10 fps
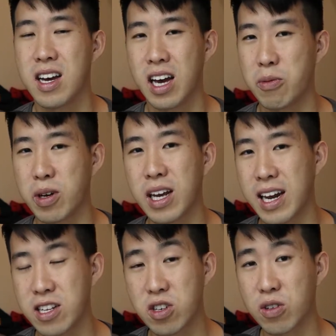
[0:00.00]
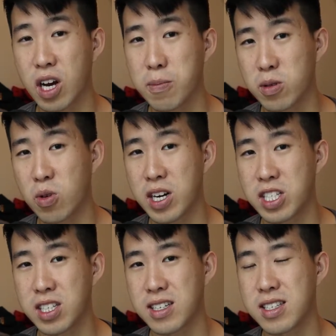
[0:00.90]
and we can answer a couple
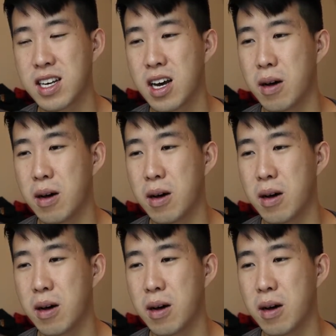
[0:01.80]
questions.